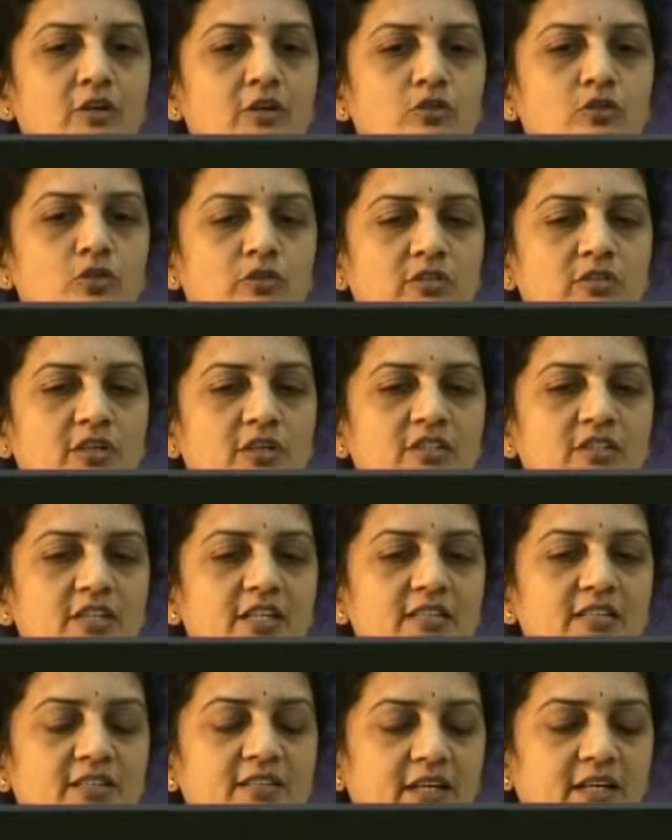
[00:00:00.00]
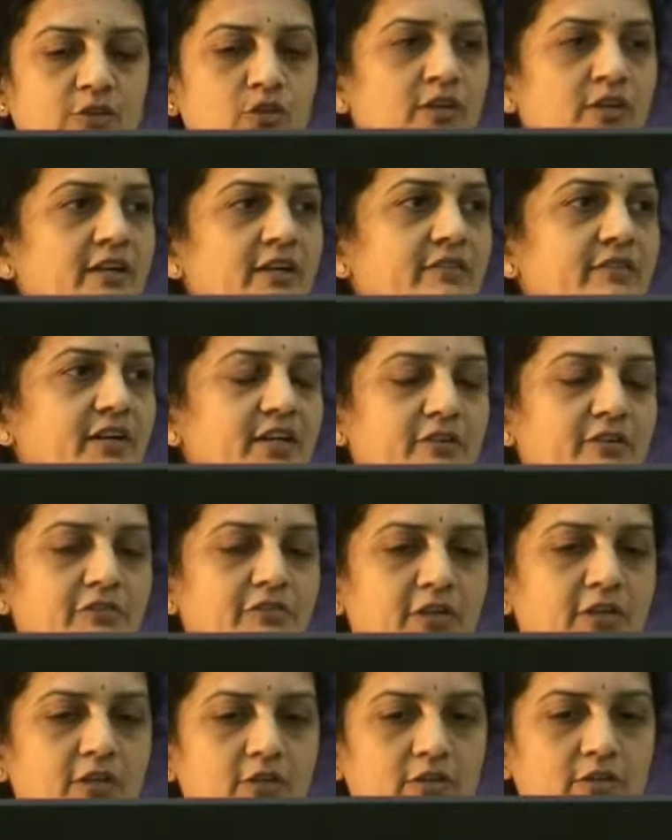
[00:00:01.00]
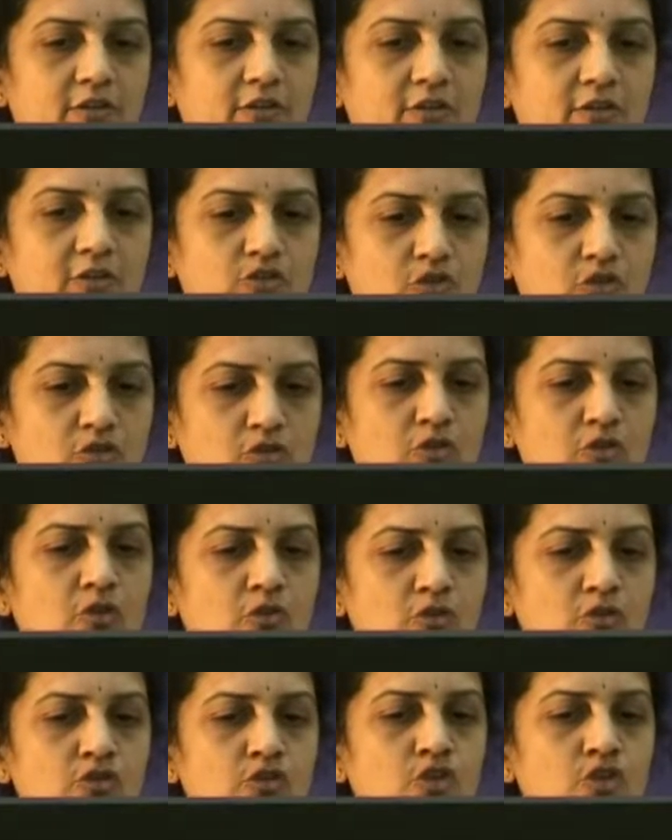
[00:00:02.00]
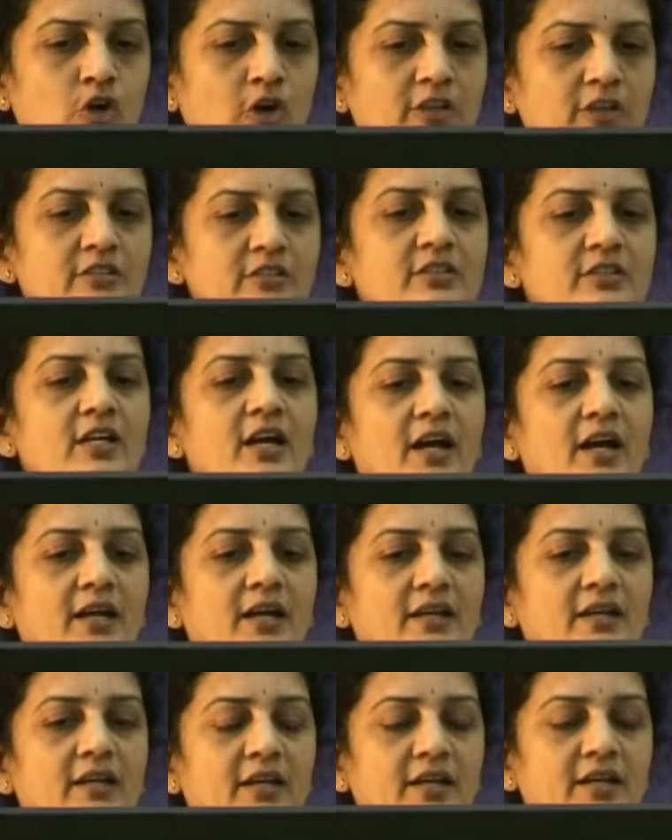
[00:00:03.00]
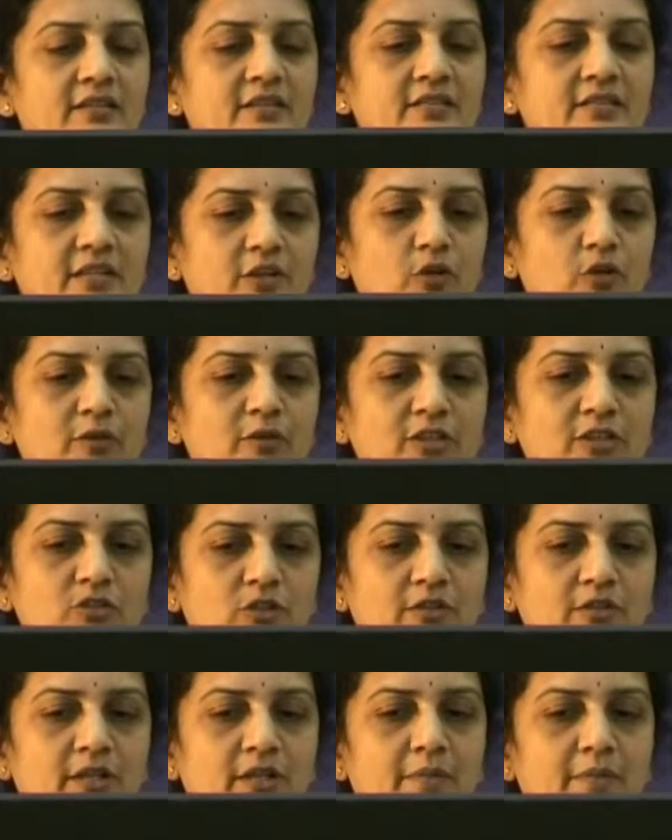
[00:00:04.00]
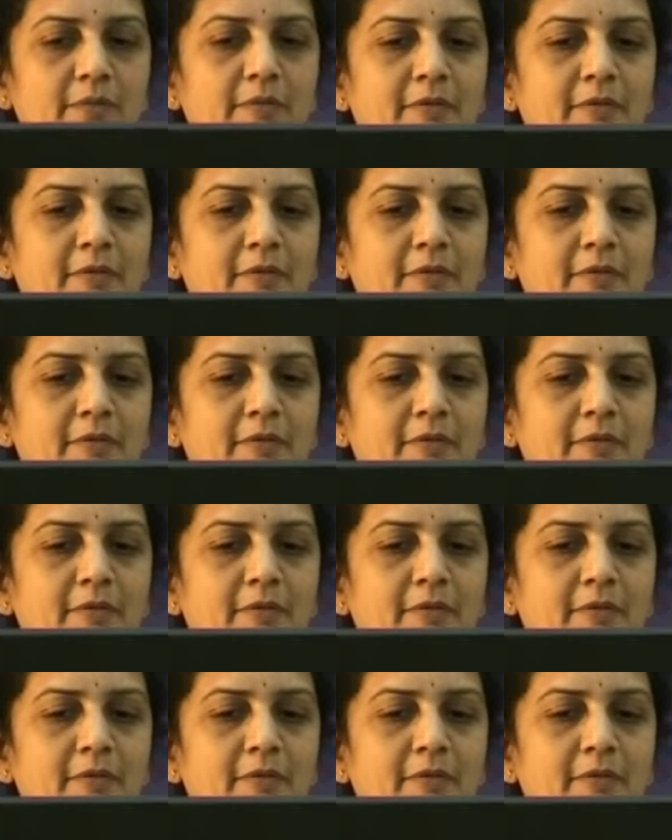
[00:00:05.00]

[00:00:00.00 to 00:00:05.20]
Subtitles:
So surgery is actually a very difficult choice, and hence endovascular therapy